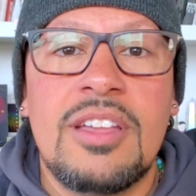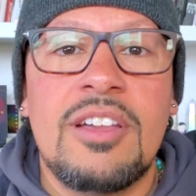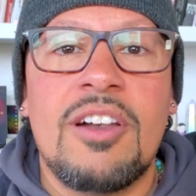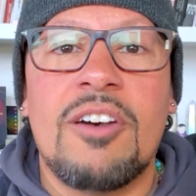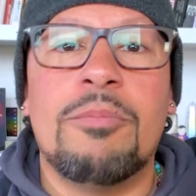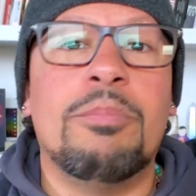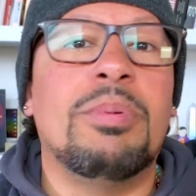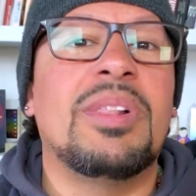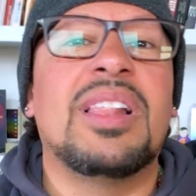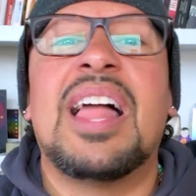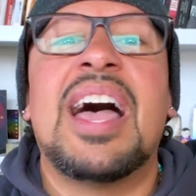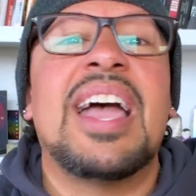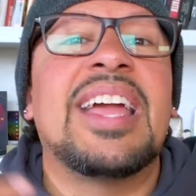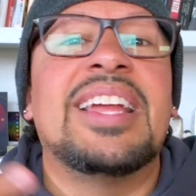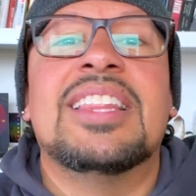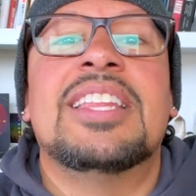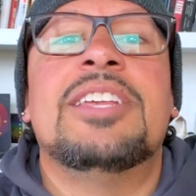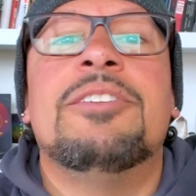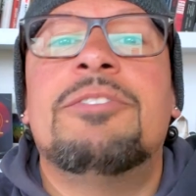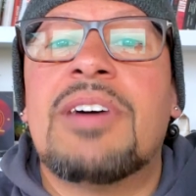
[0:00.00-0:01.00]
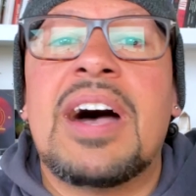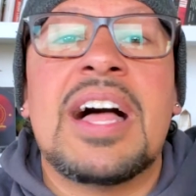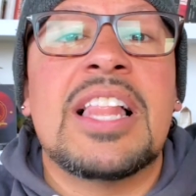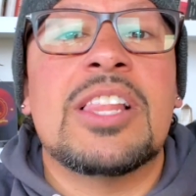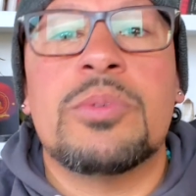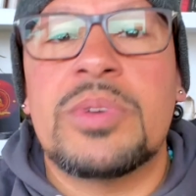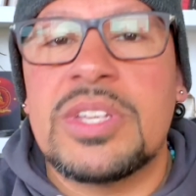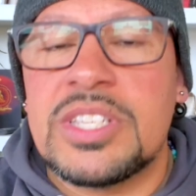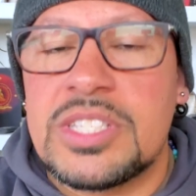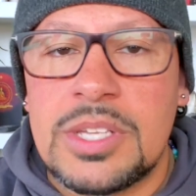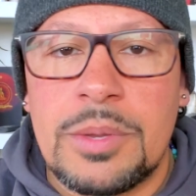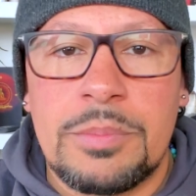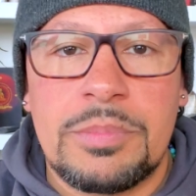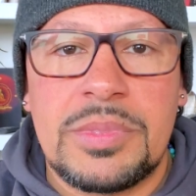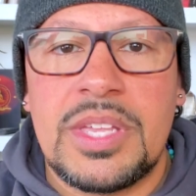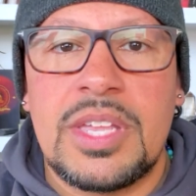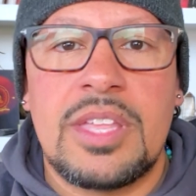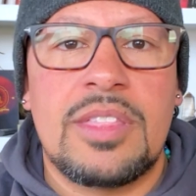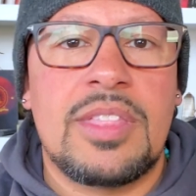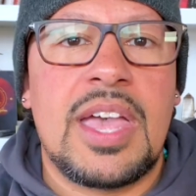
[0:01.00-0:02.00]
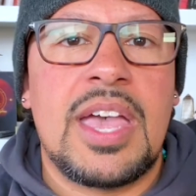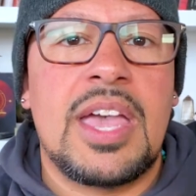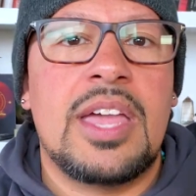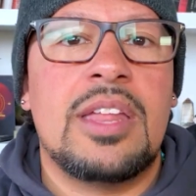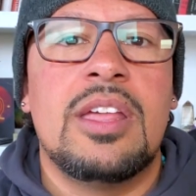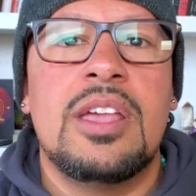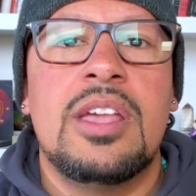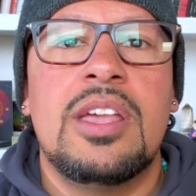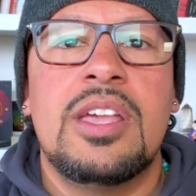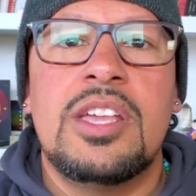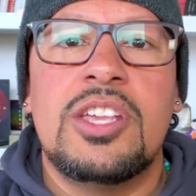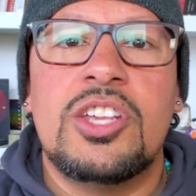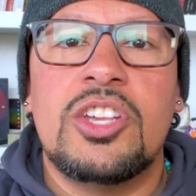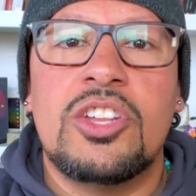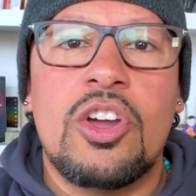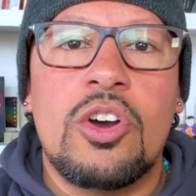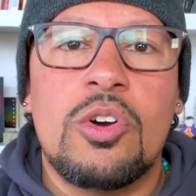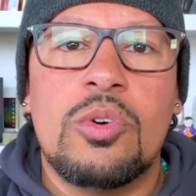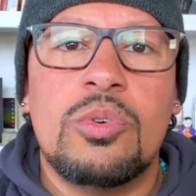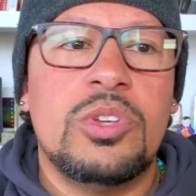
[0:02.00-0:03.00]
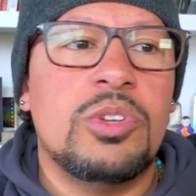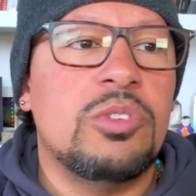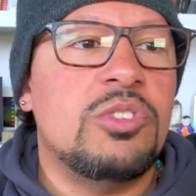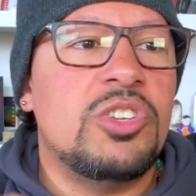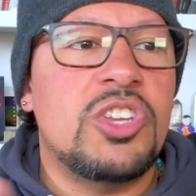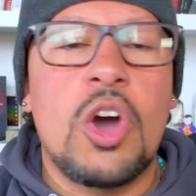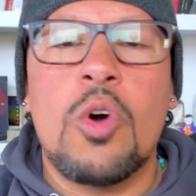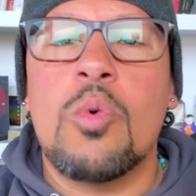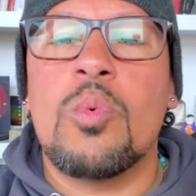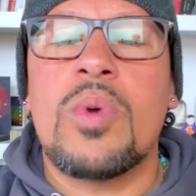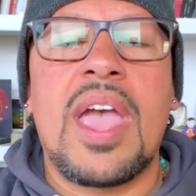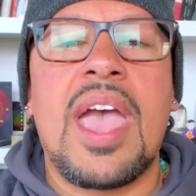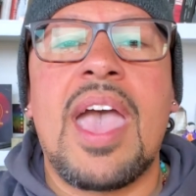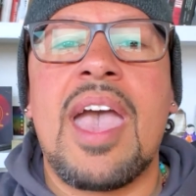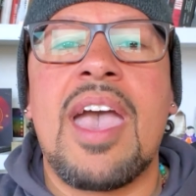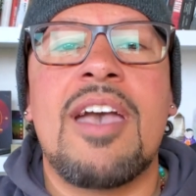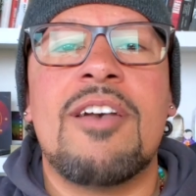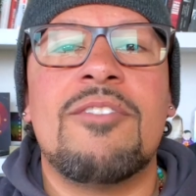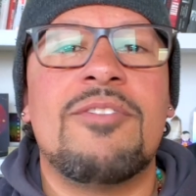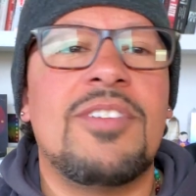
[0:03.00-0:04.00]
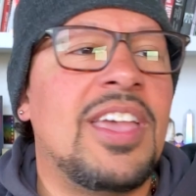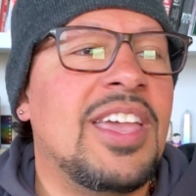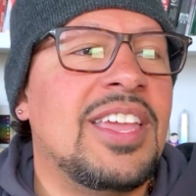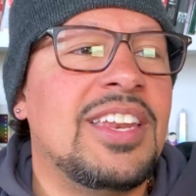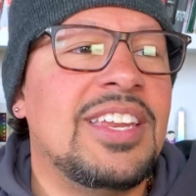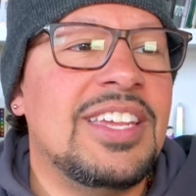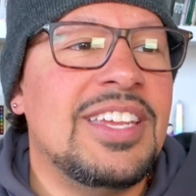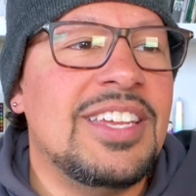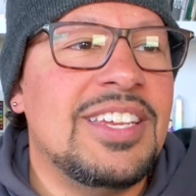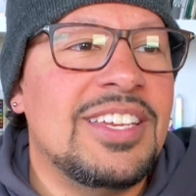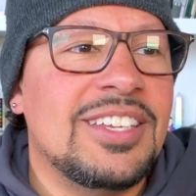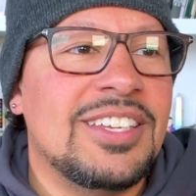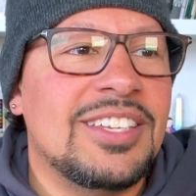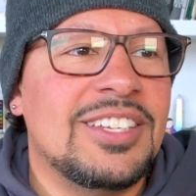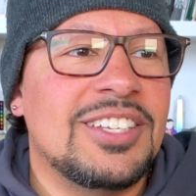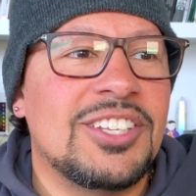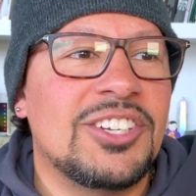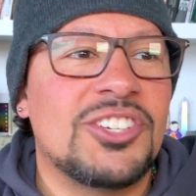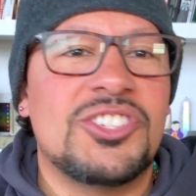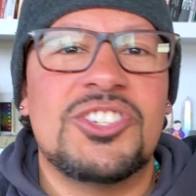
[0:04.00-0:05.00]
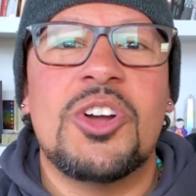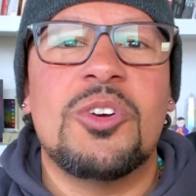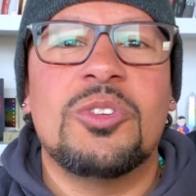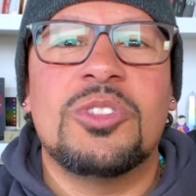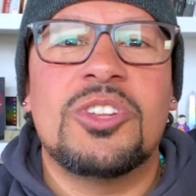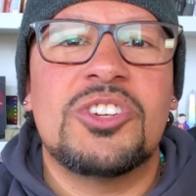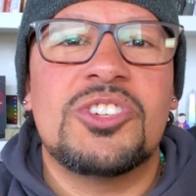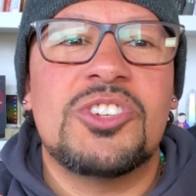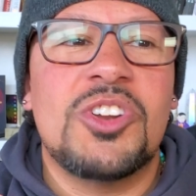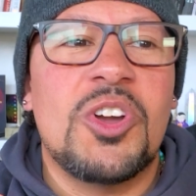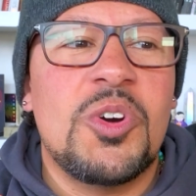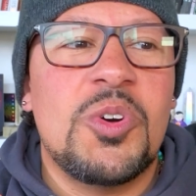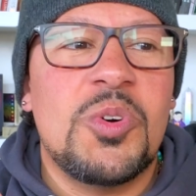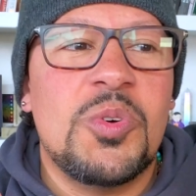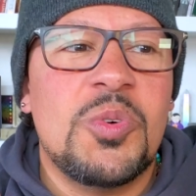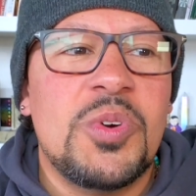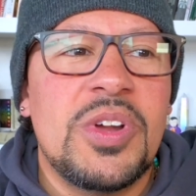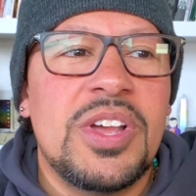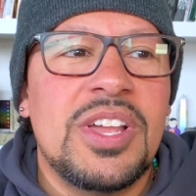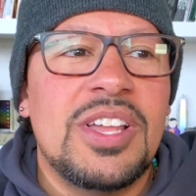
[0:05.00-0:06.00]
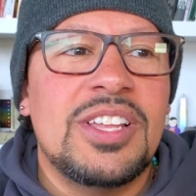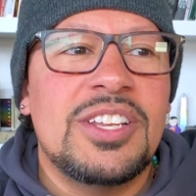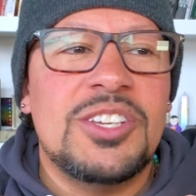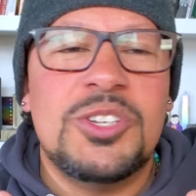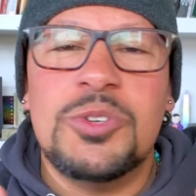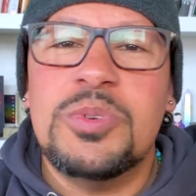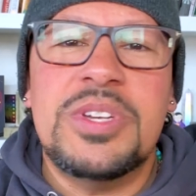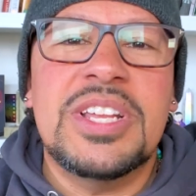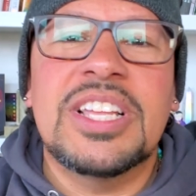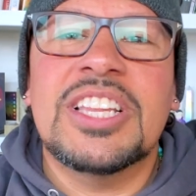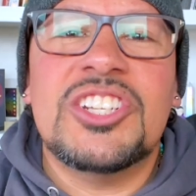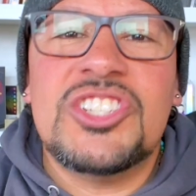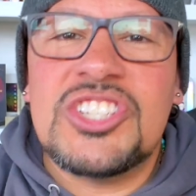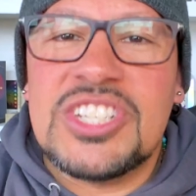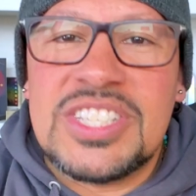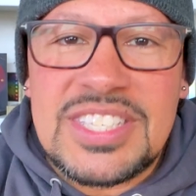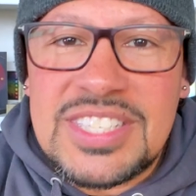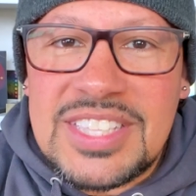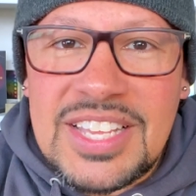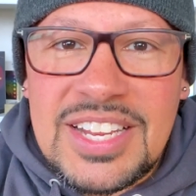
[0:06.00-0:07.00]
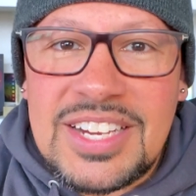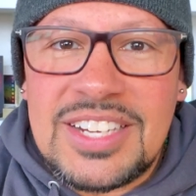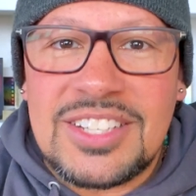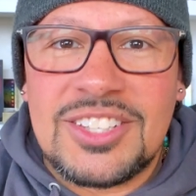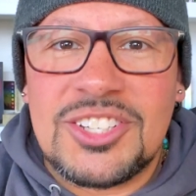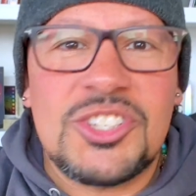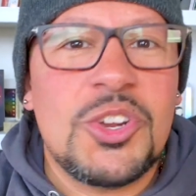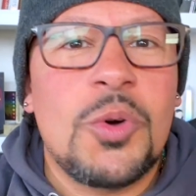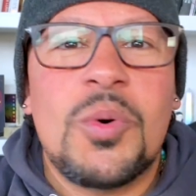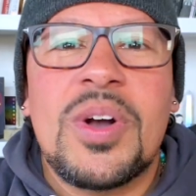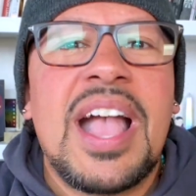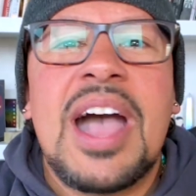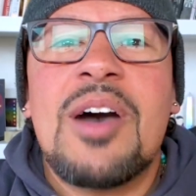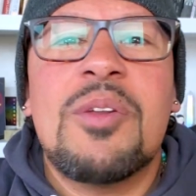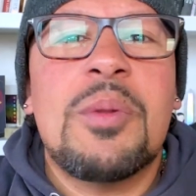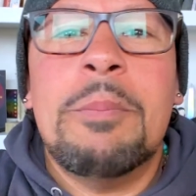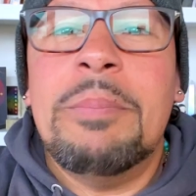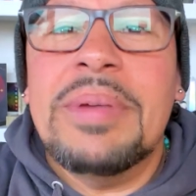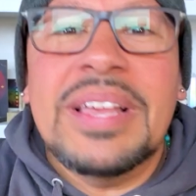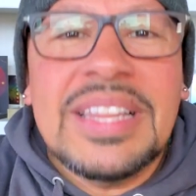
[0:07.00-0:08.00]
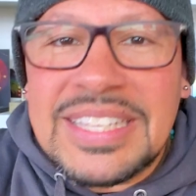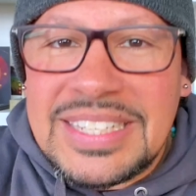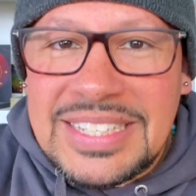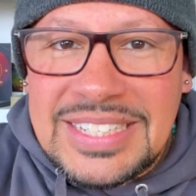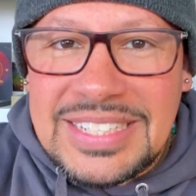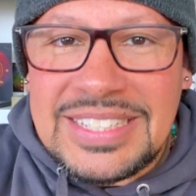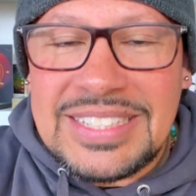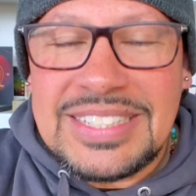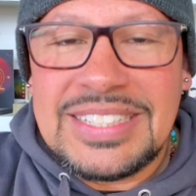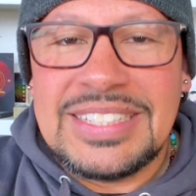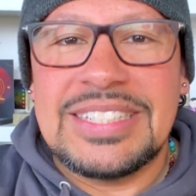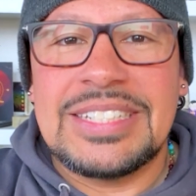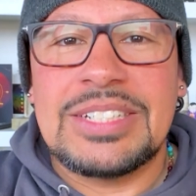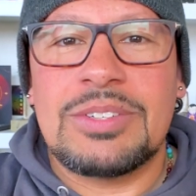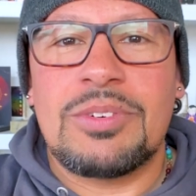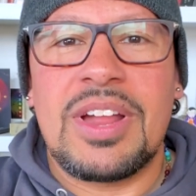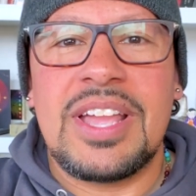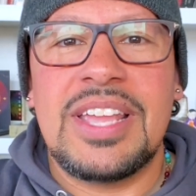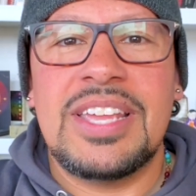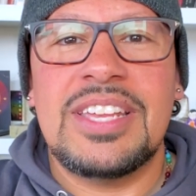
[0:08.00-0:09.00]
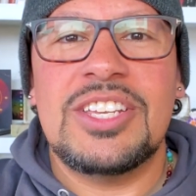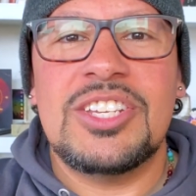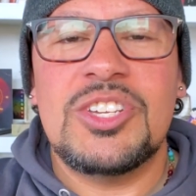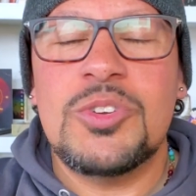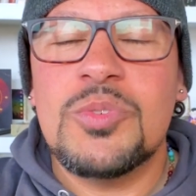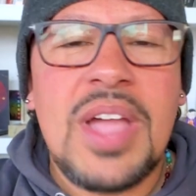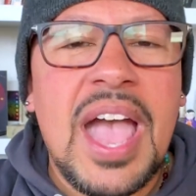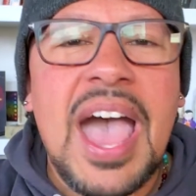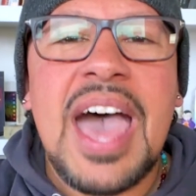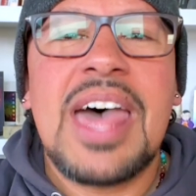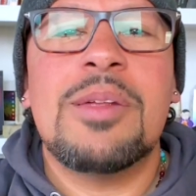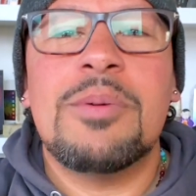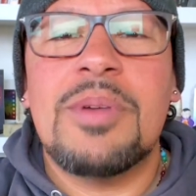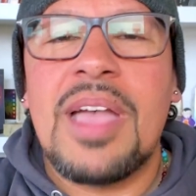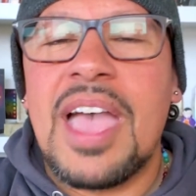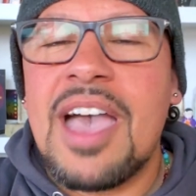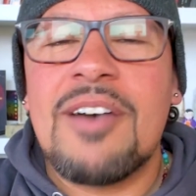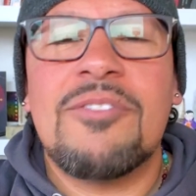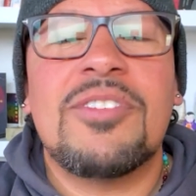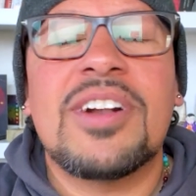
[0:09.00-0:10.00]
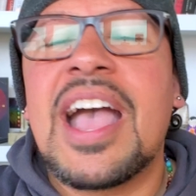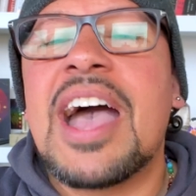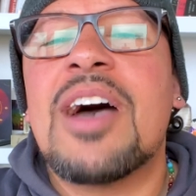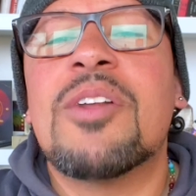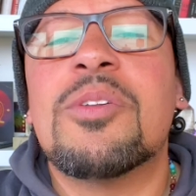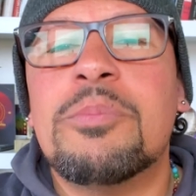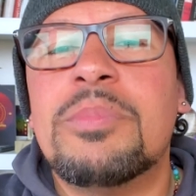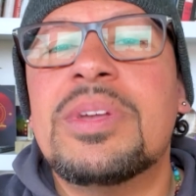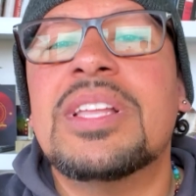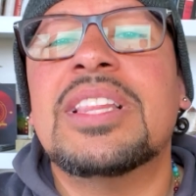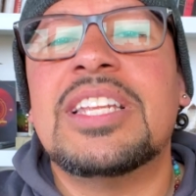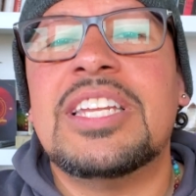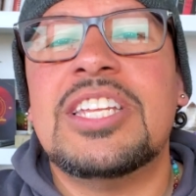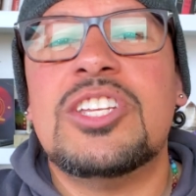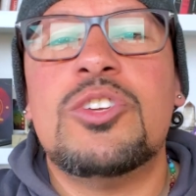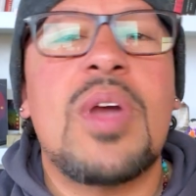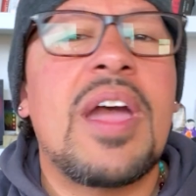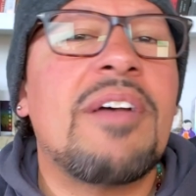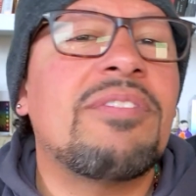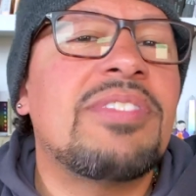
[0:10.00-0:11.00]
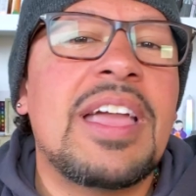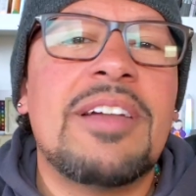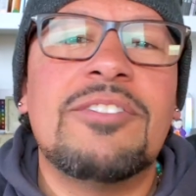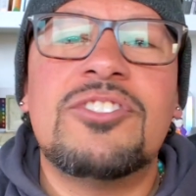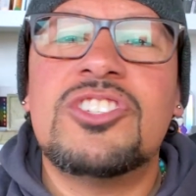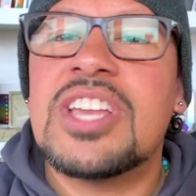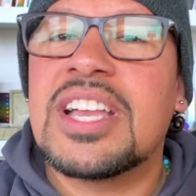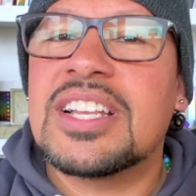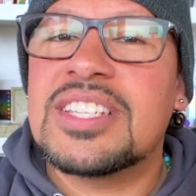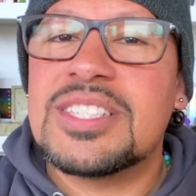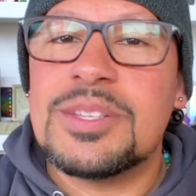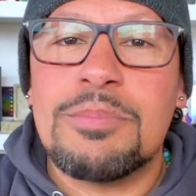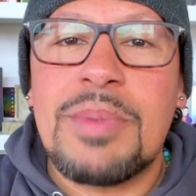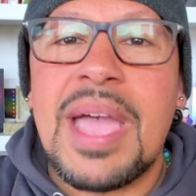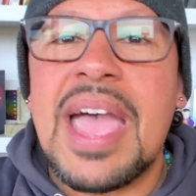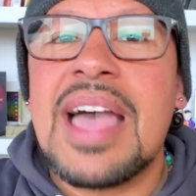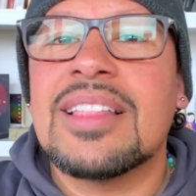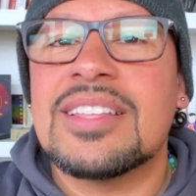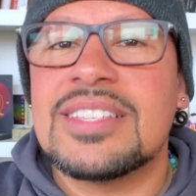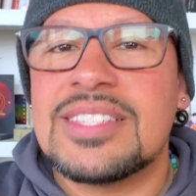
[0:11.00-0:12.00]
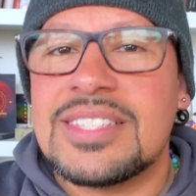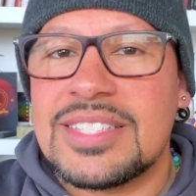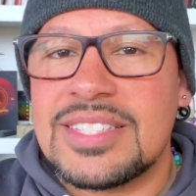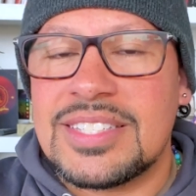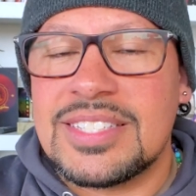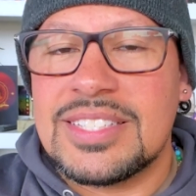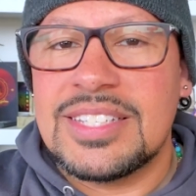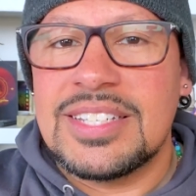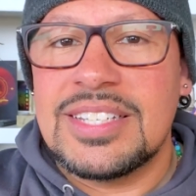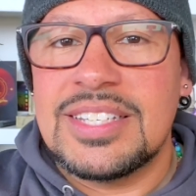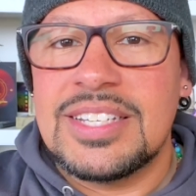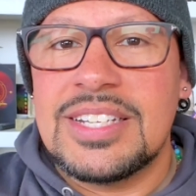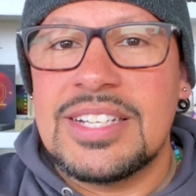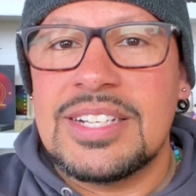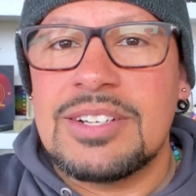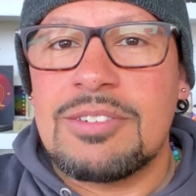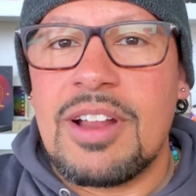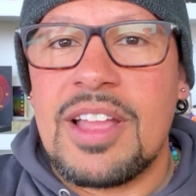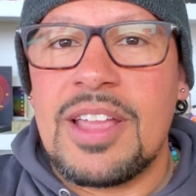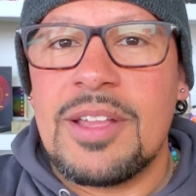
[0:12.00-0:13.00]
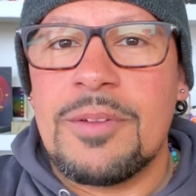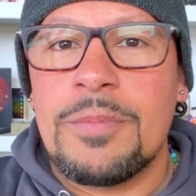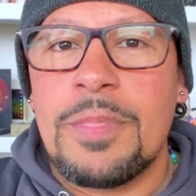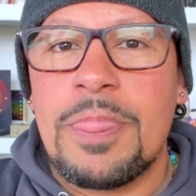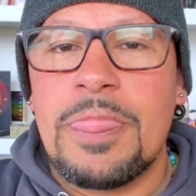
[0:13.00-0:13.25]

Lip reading: of blindly following something that, you don't have there's no due diligence there. There's no accountability, right? You got to have accountability. You have to have checks and balances, right?